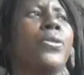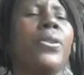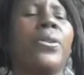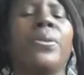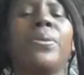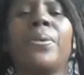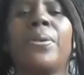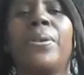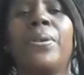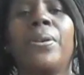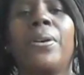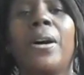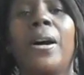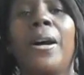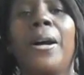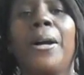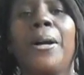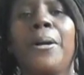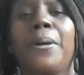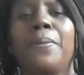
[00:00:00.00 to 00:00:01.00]
general.
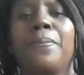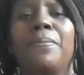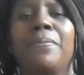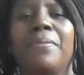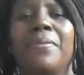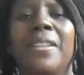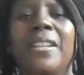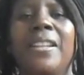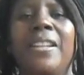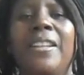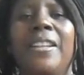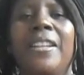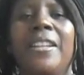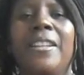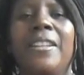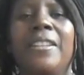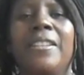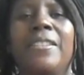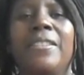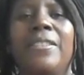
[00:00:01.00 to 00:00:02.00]
Um,
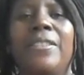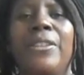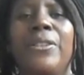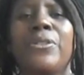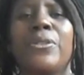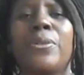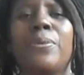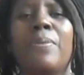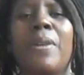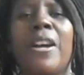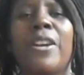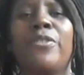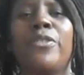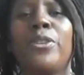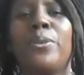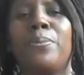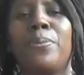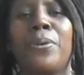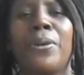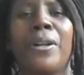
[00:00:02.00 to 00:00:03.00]
these are my
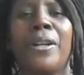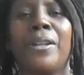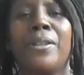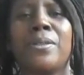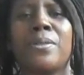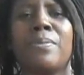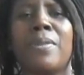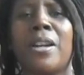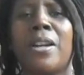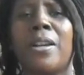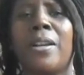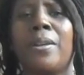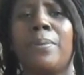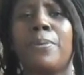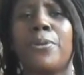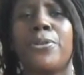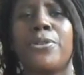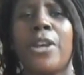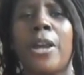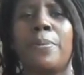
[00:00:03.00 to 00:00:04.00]
viewpoints, my
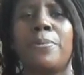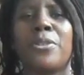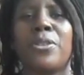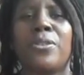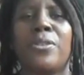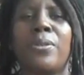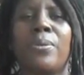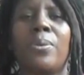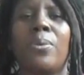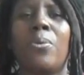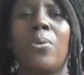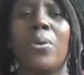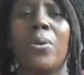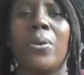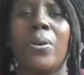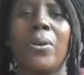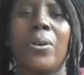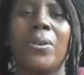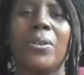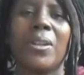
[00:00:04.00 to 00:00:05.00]
perception of the
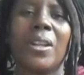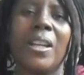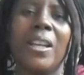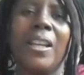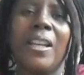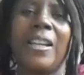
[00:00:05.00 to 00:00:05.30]
world.